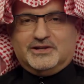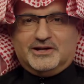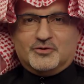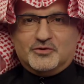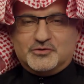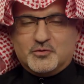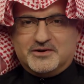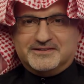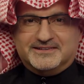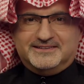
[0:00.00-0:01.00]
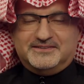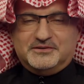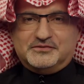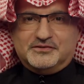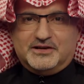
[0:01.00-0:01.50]
Well, hello everyone.
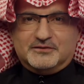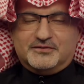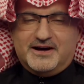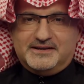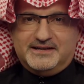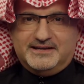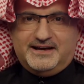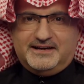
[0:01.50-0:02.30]
This is Fadi,